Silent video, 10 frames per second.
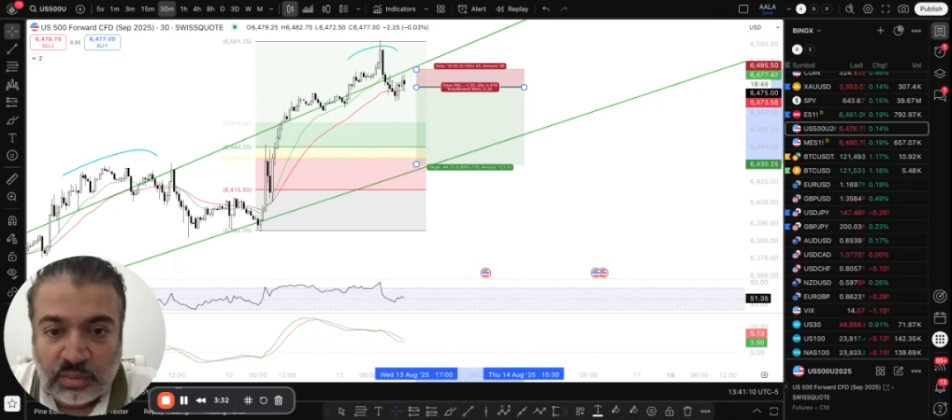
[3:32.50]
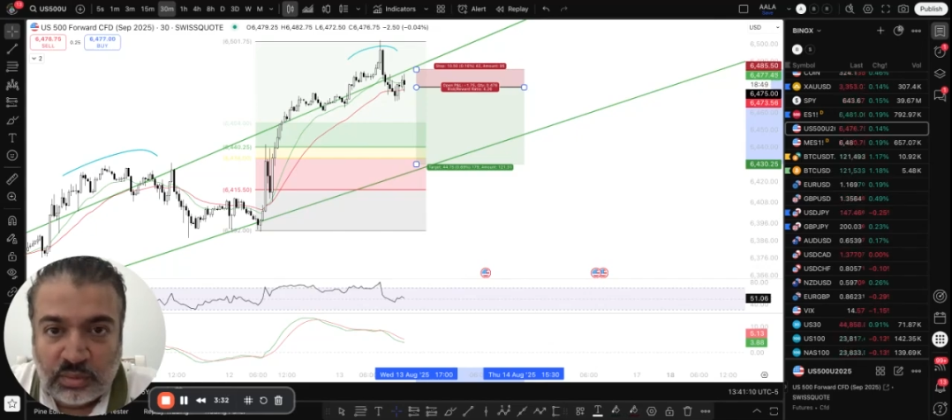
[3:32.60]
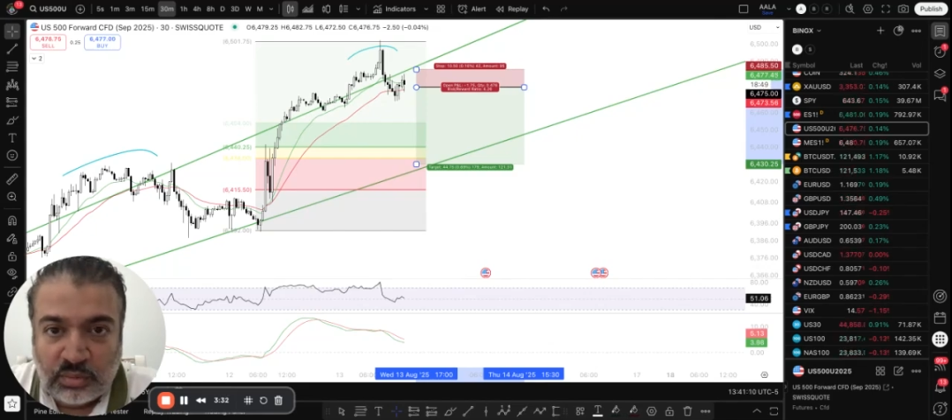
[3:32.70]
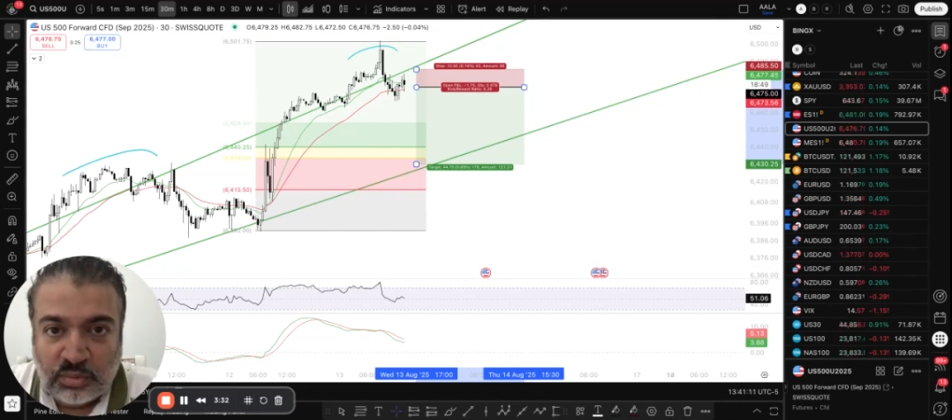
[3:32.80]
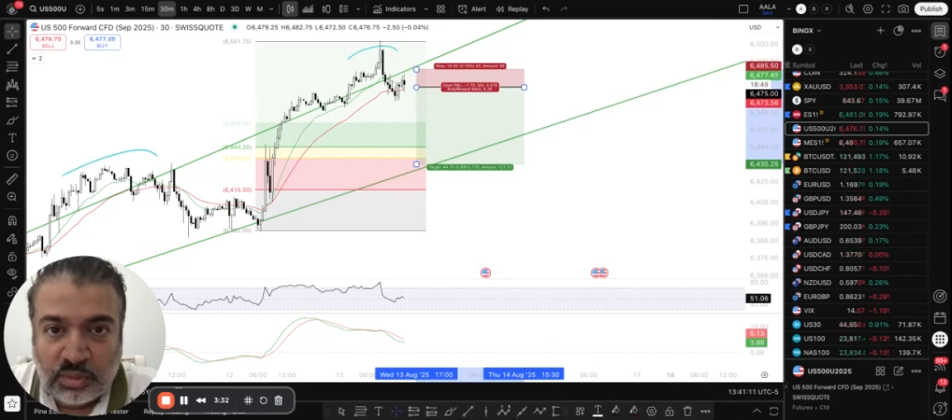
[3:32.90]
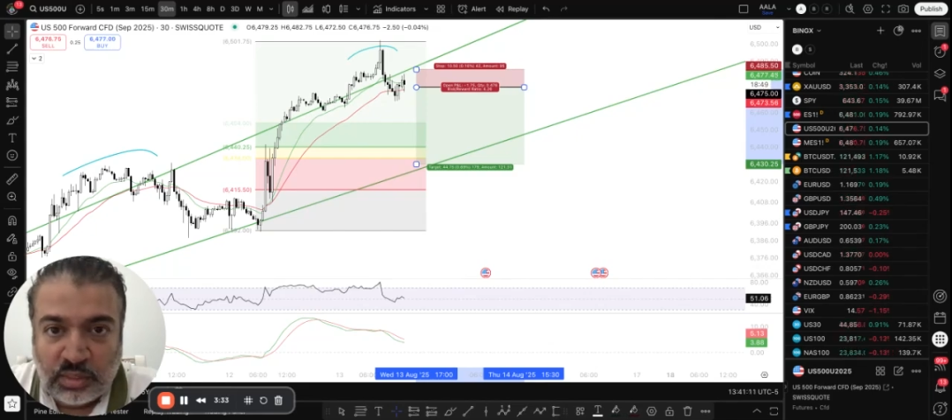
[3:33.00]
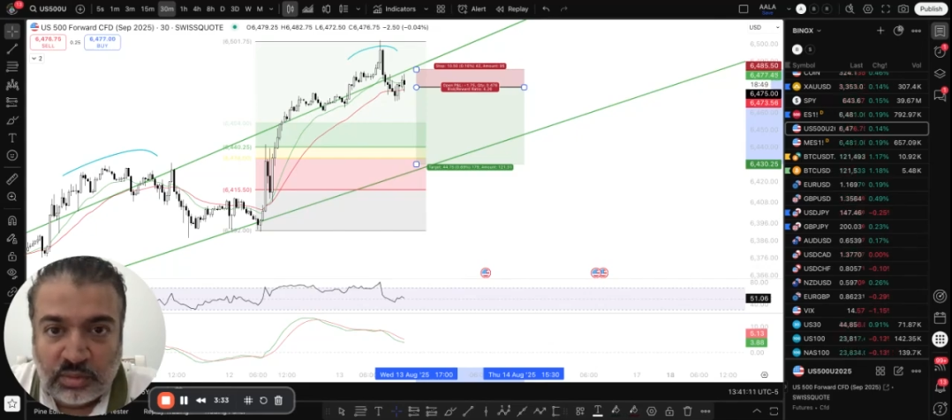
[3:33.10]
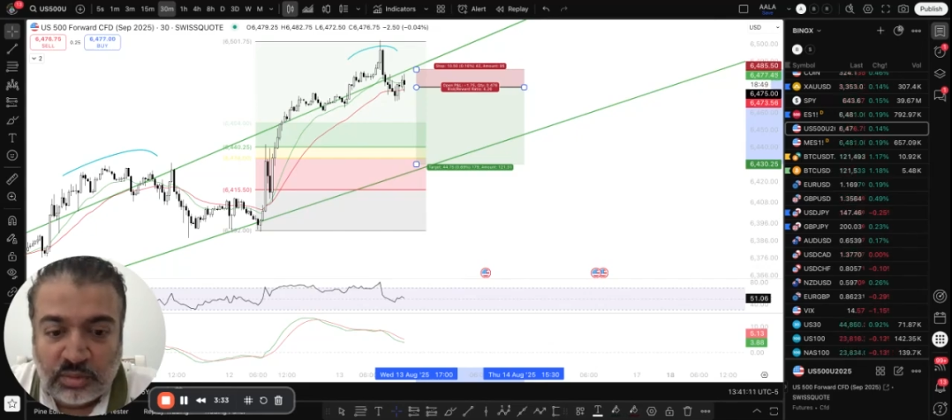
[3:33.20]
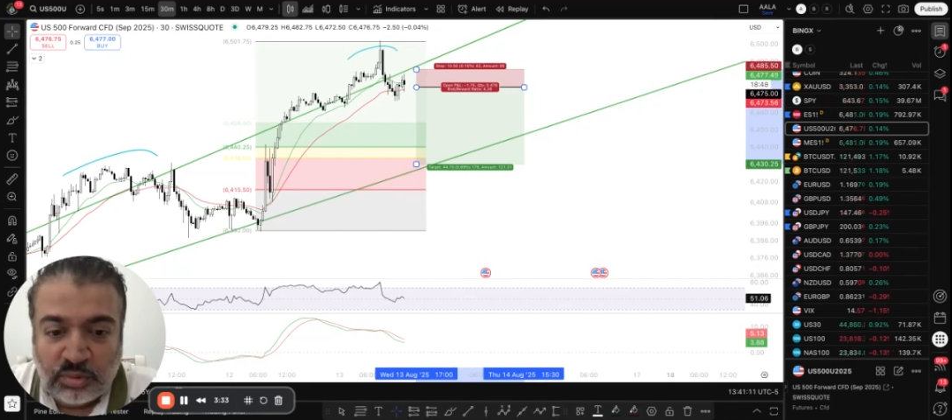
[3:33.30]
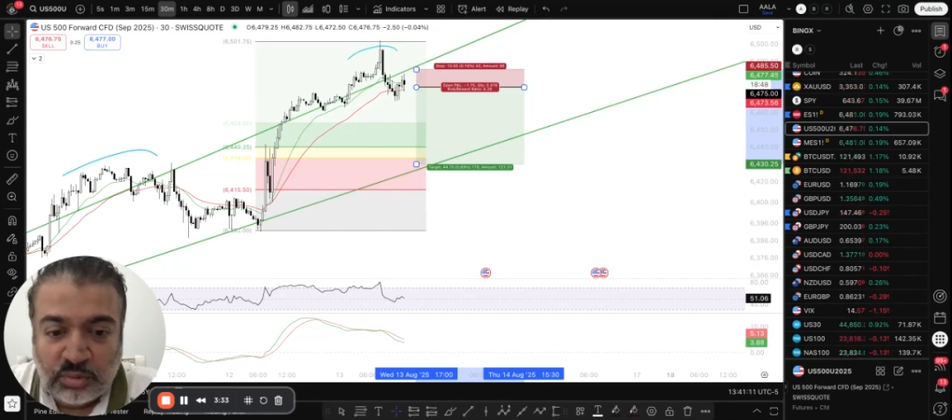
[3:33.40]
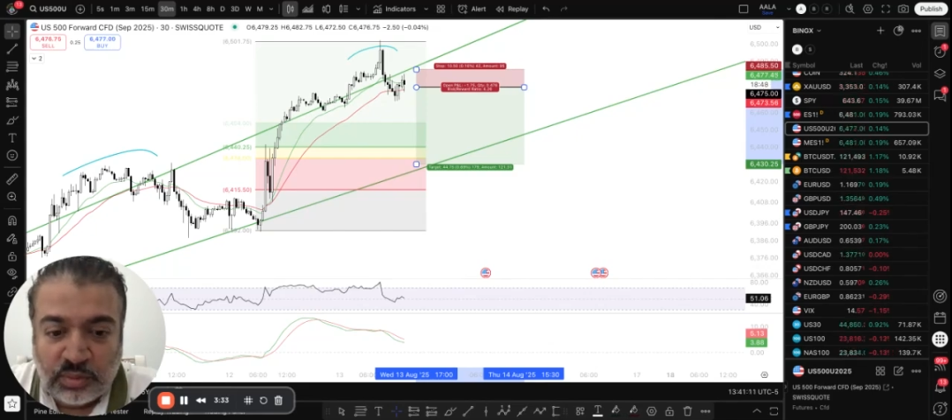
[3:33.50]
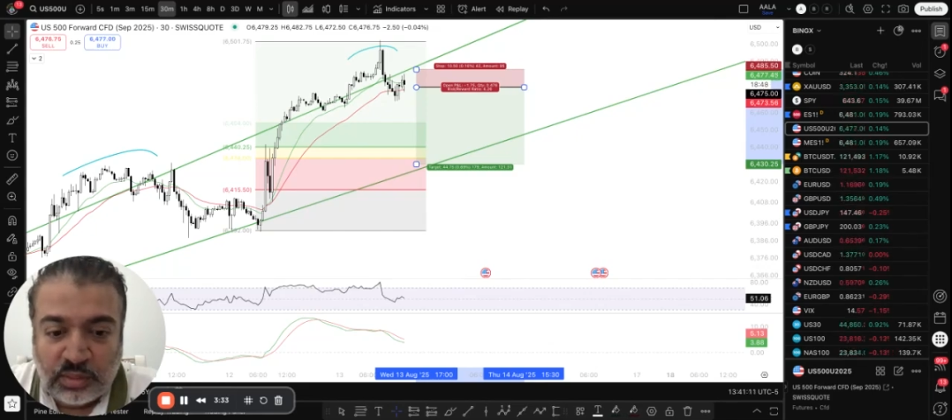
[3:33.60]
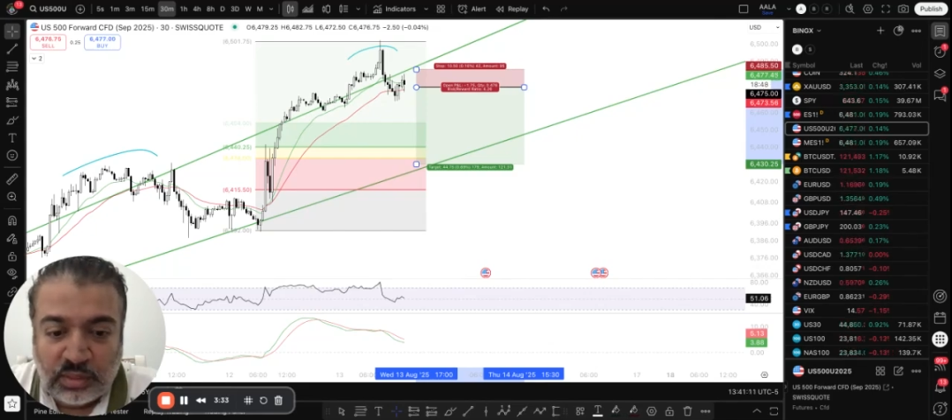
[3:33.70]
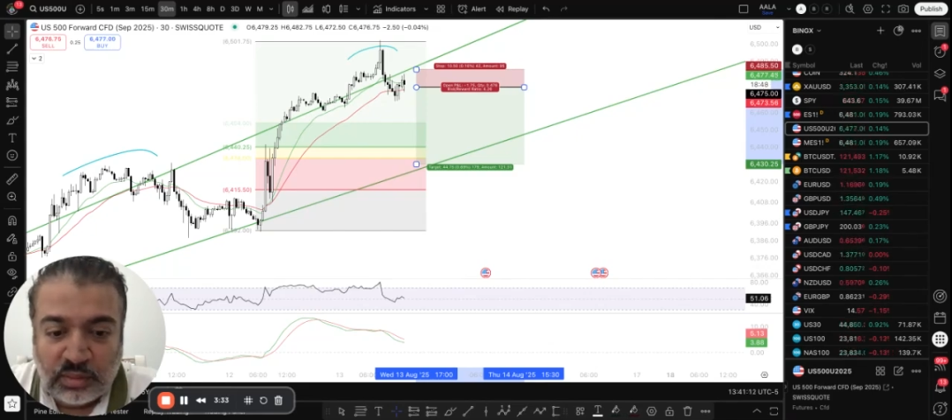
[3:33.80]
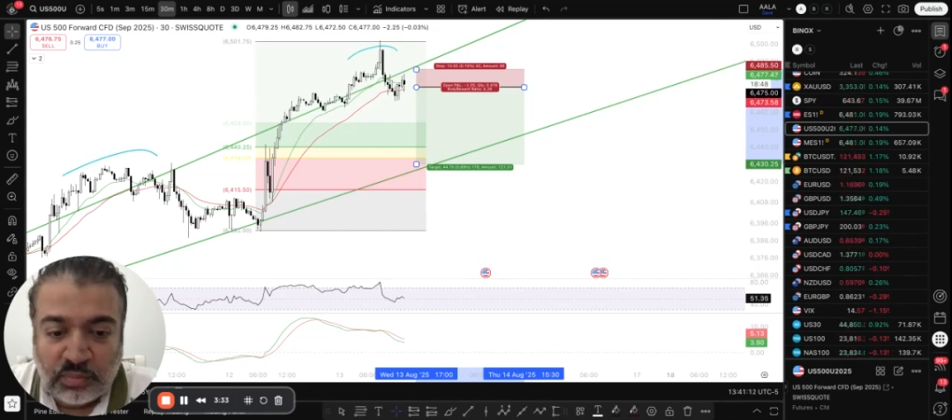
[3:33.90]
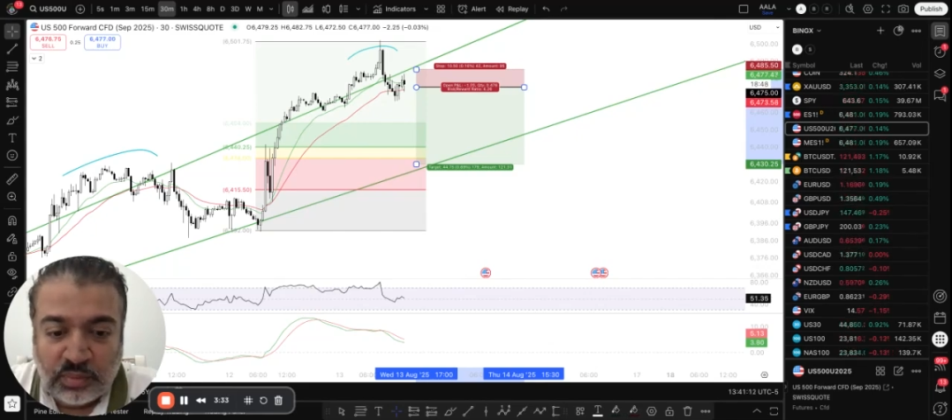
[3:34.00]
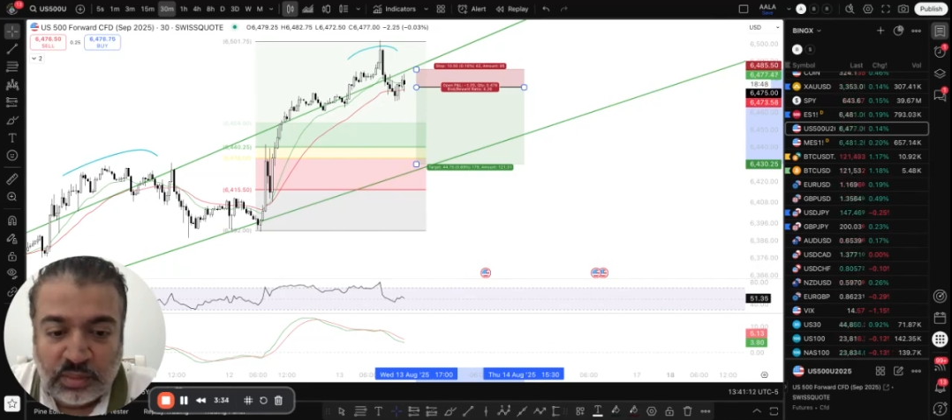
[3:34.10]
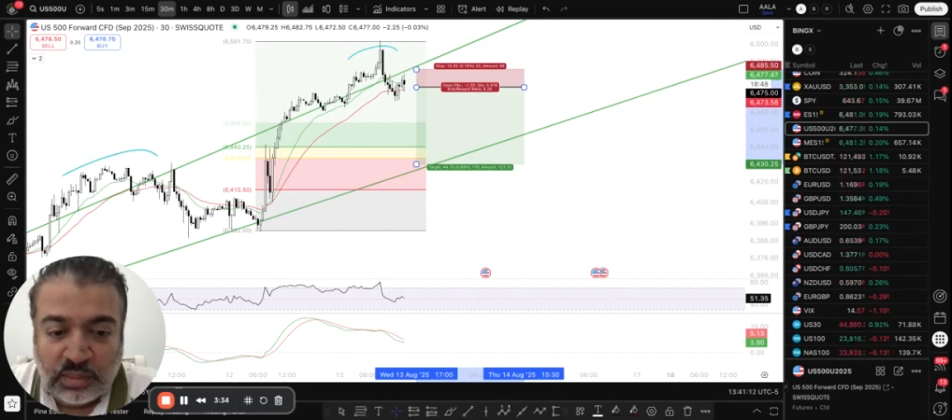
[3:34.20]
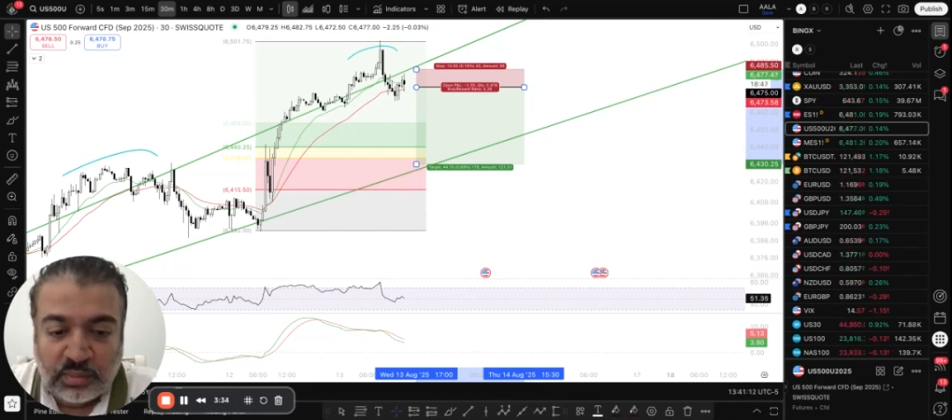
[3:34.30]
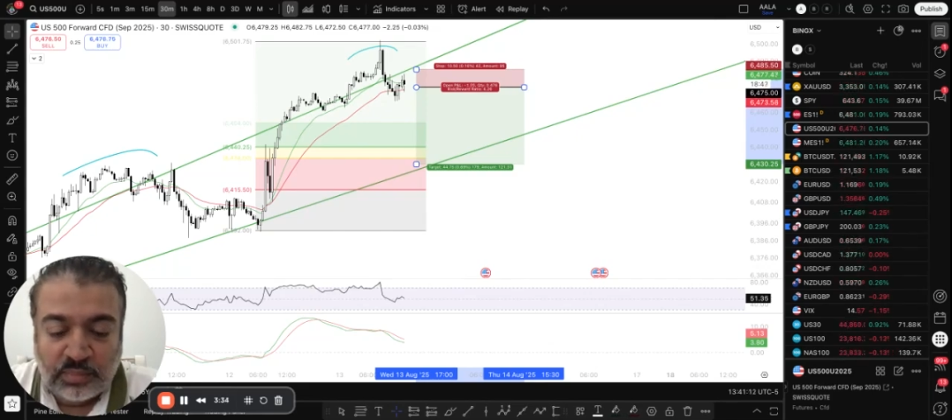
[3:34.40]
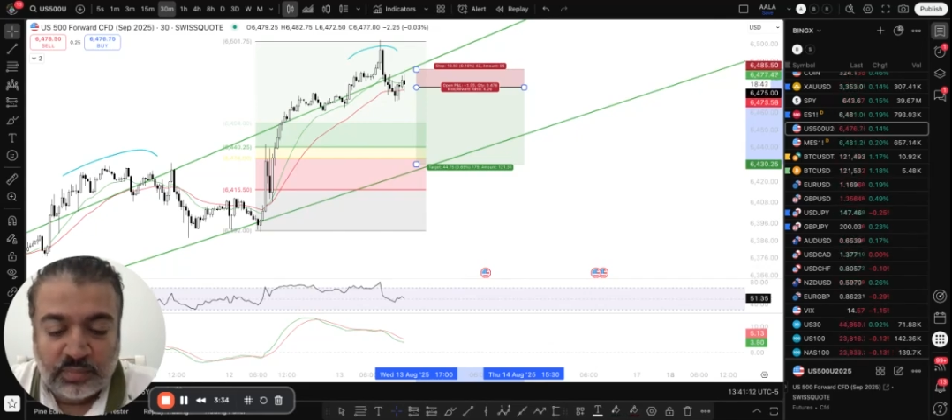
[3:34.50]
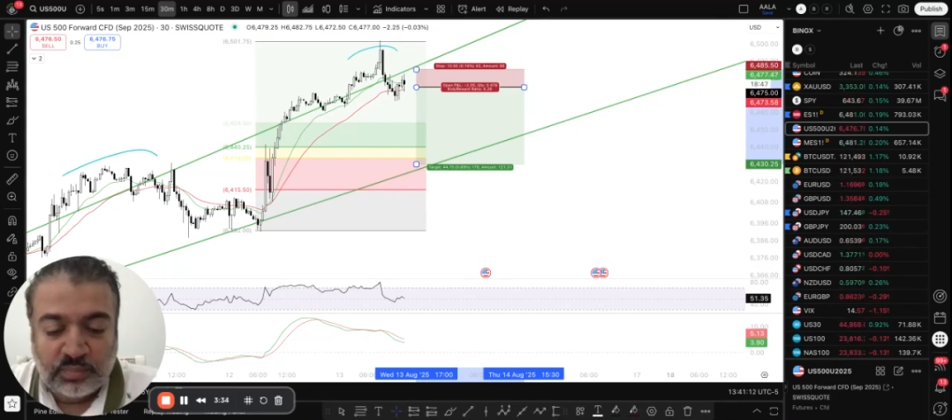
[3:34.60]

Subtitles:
you try to do it in a way